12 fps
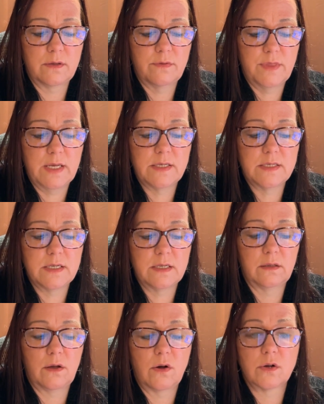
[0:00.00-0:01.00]
than
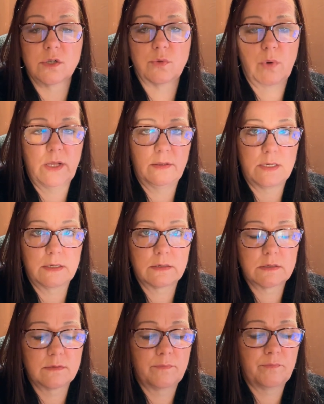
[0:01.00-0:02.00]
did log
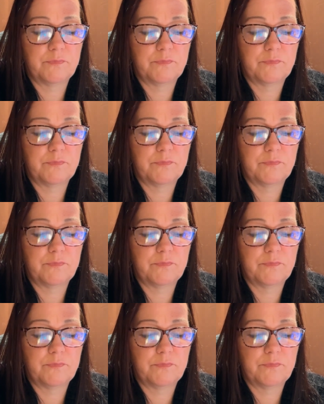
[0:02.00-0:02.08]
dwellings.